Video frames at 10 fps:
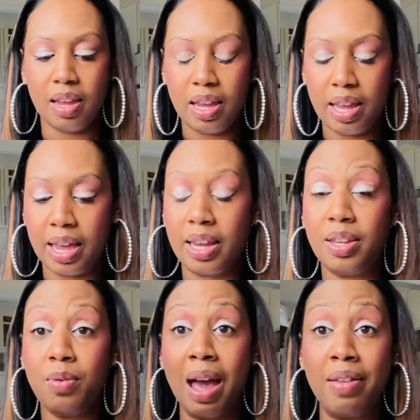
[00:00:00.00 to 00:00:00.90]
And
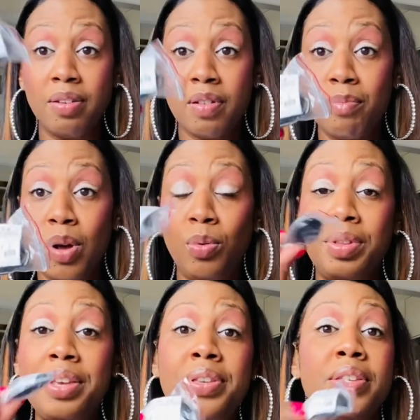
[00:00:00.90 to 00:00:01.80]
you have the remote.
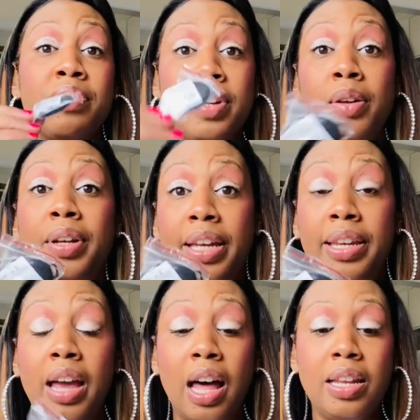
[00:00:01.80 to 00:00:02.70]
This is real good,
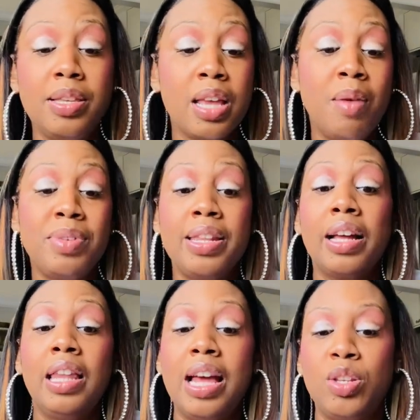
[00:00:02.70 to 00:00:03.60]
y'all. This comes in the
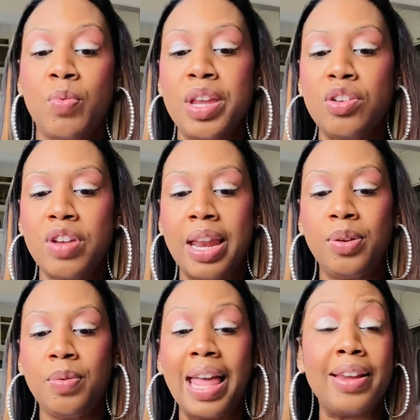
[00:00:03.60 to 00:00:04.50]
clutch when you're trying
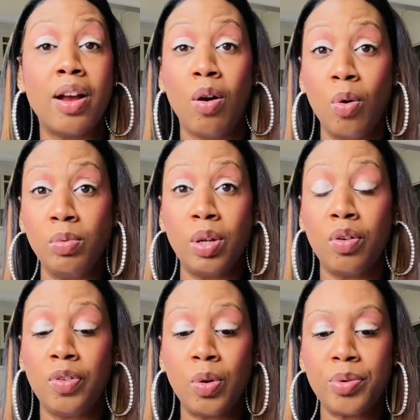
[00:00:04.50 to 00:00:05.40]
to do like your own little
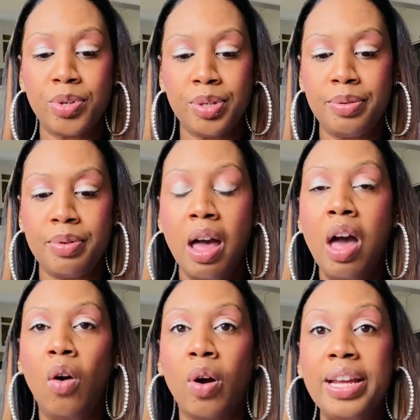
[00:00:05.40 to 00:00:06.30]
photo shoot,
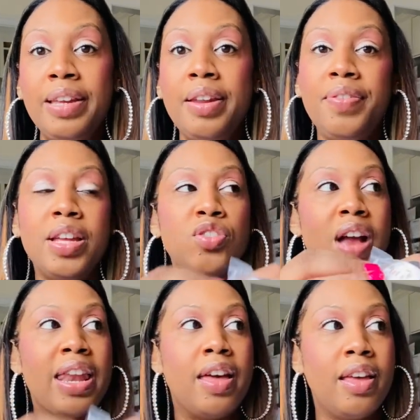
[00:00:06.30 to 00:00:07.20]
or even if you're
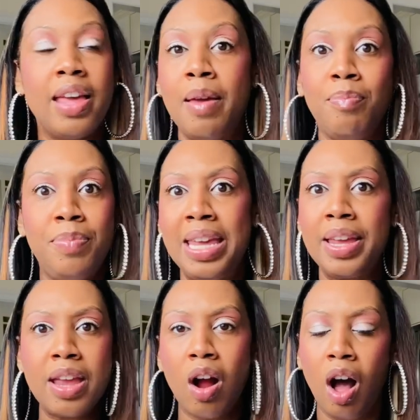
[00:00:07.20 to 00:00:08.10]
trying to be
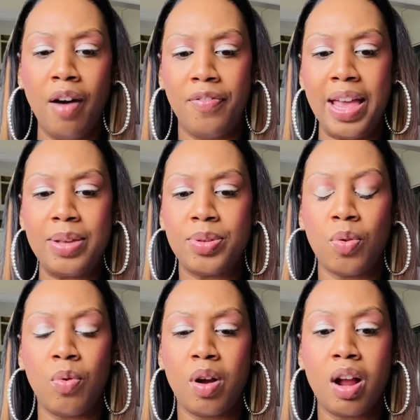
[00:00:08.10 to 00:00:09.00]
in your office
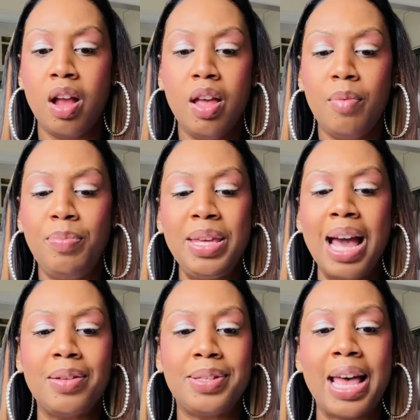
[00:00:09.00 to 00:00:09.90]
or be
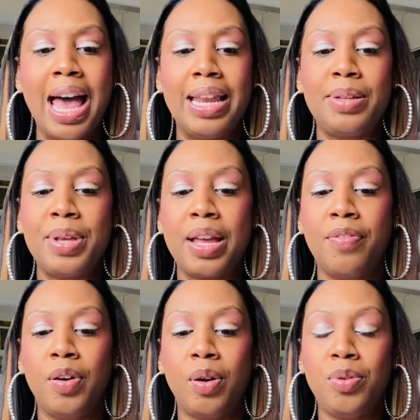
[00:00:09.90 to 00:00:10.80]
outside and take a
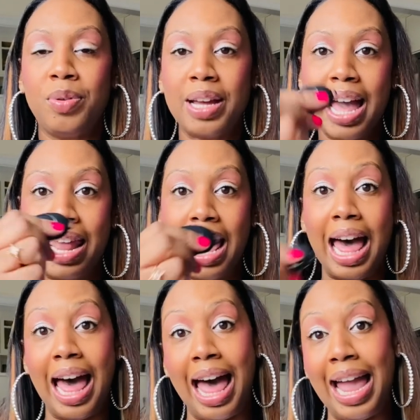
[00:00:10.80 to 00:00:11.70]
photo, you can kind of
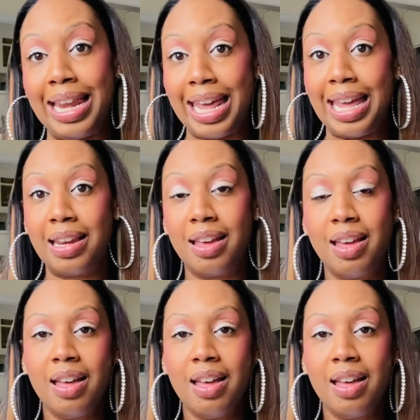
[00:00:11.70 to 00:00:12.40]
hide it.